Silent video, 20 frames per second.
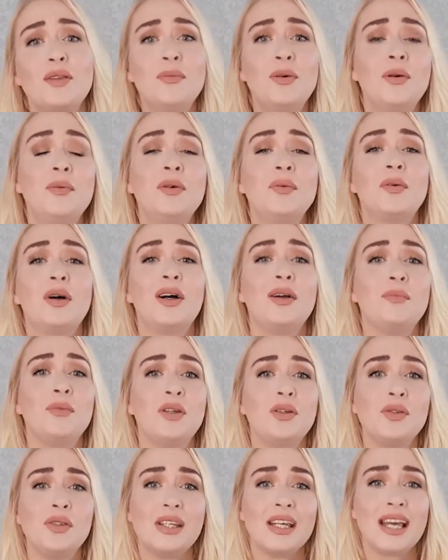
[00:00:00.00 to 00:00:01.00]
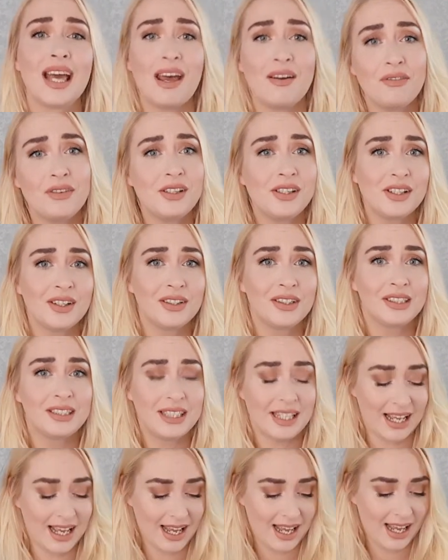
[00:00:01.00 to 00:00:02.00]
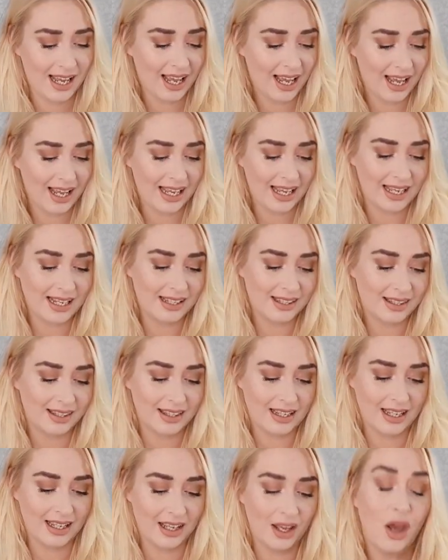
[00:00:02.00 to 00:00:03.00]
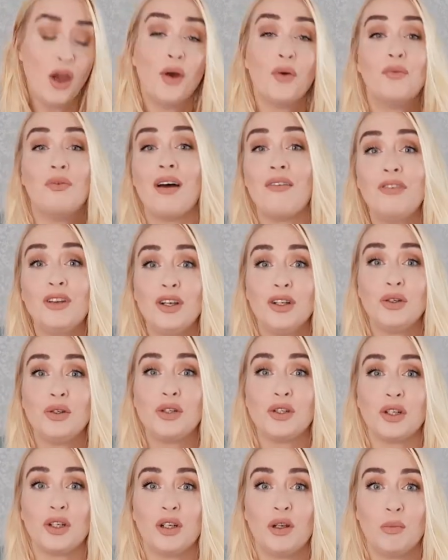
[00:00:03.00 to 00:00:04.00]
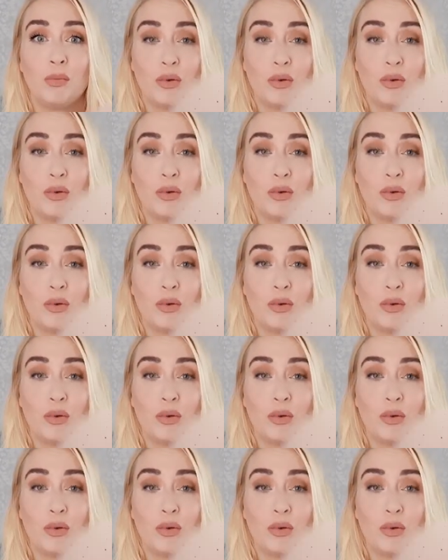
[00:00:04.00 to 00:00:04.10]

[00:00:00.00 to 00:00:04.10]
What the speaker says: the moment what I'm using every single day is the Revolution